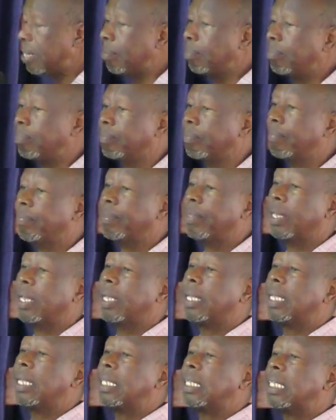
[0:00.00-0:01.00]
Him,
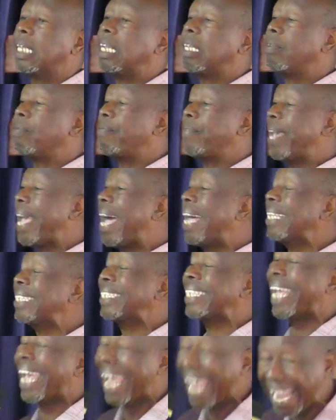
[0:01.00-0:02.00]
that if we
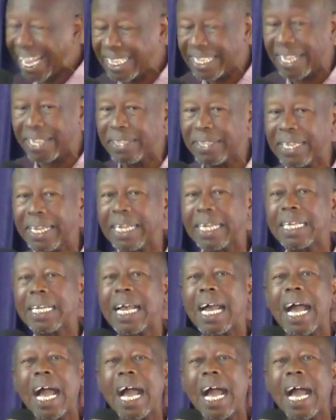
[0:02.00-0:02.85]
ask anything